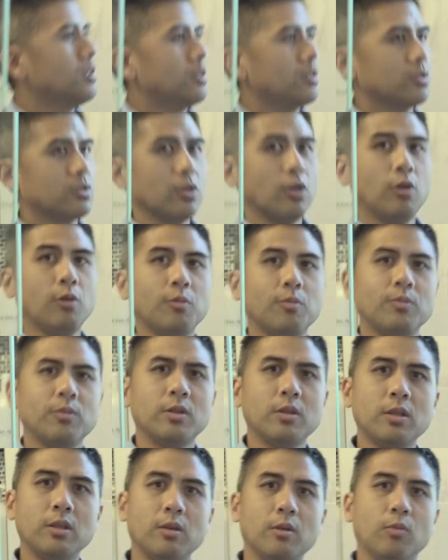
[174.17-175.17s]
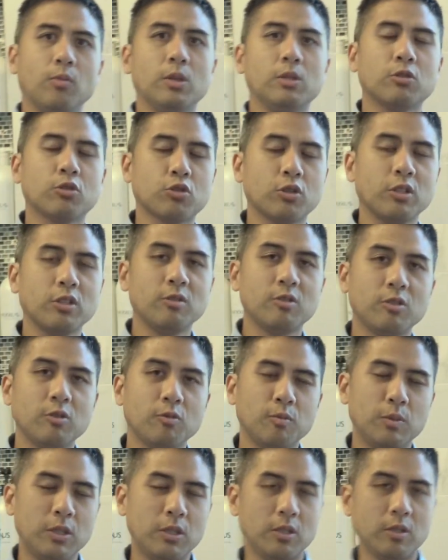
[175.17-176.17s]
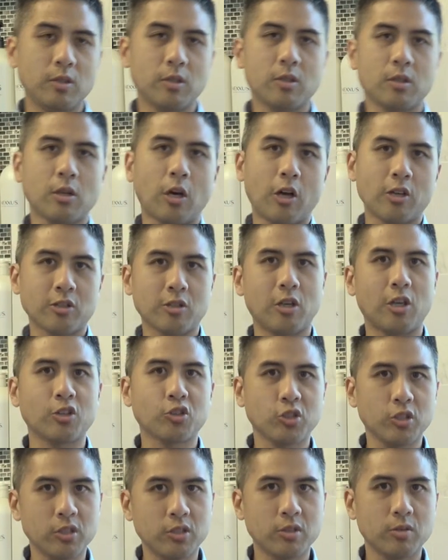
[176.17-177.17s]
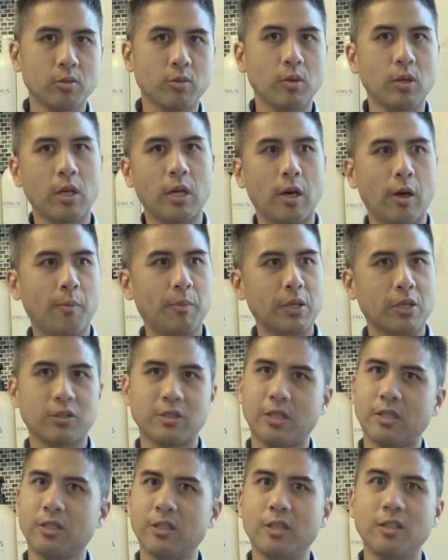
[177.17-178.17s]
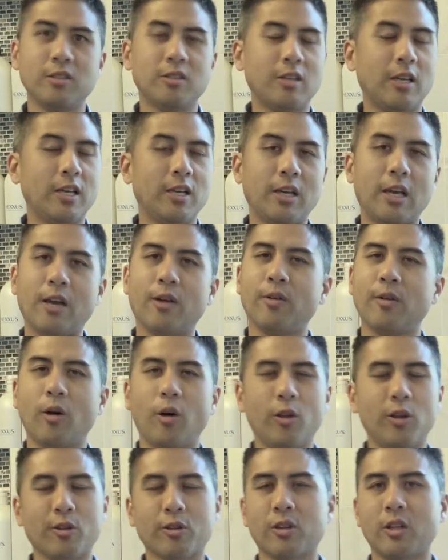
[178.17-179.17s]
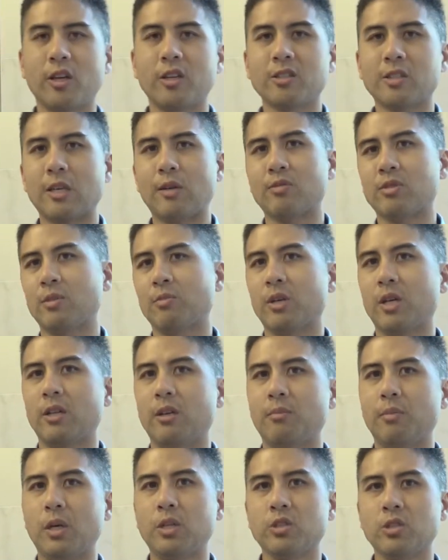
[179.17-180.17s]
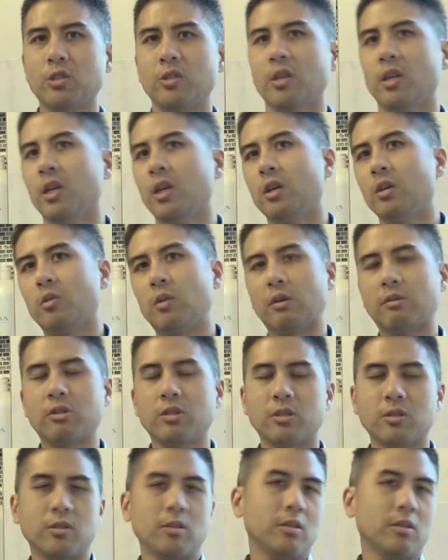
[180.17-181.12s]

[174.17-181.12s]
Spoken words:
So when you're trying to be cost conscious, because at the end of the day, all our clients have some kind of budget, we have to